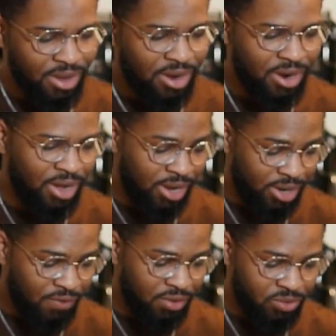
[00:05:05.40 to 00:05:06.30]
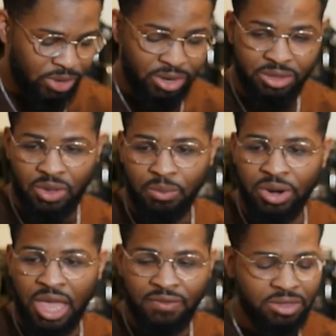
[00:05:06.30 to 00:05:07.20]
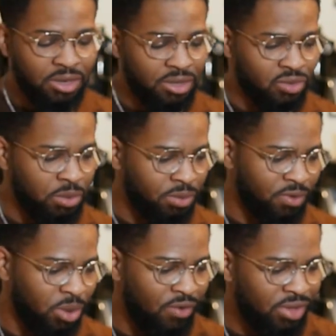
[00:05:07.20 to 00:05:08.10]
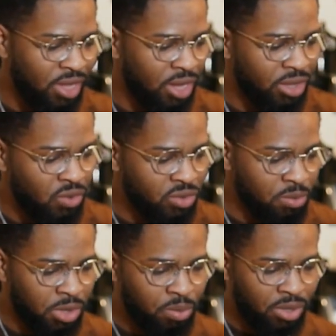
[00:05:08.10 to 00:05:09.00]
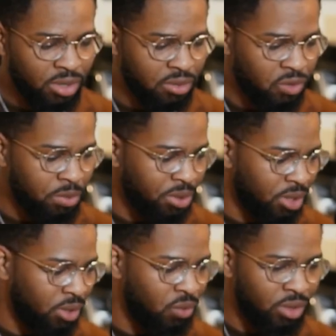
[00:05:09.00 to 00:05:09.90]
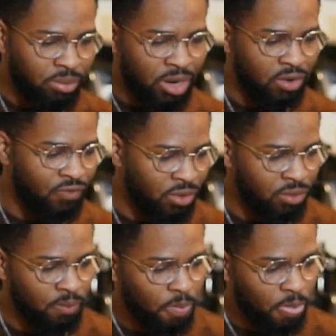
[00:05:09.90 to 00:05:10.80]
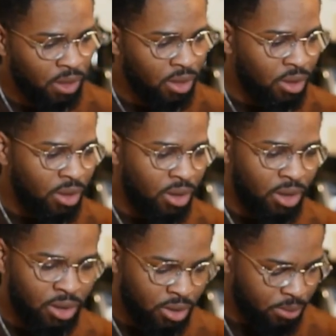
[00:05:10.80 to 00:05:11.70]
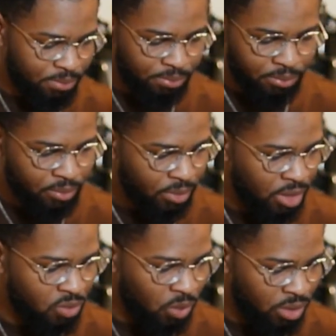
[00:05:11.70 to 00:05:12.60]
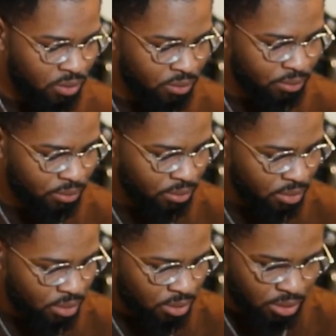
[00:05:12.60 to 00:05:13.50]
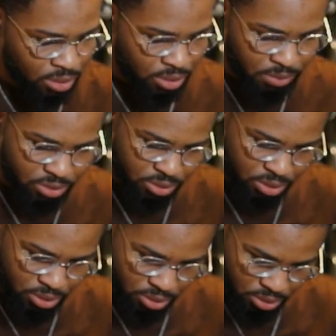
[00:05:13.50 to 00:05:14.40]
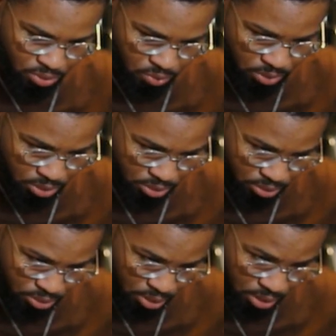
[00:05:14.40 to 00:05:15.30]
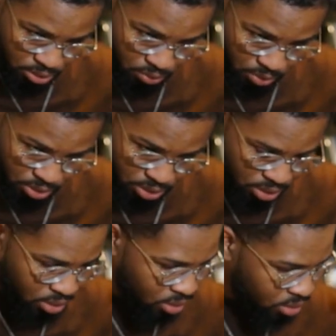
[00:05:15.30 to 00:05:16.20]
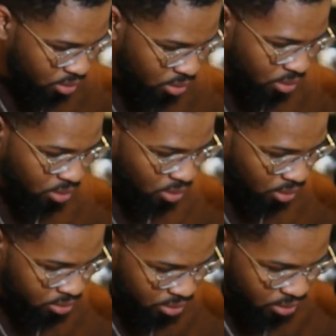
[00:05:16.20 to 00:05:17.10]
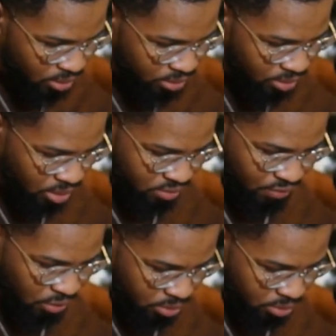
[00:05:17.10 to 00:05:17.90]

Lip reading: all right, I love this right here too. I'm gonna have this in the description below. Everything I use, I'm gonna put in the description, including the microphone, as well. Let me see. What size do I need? It says I need size very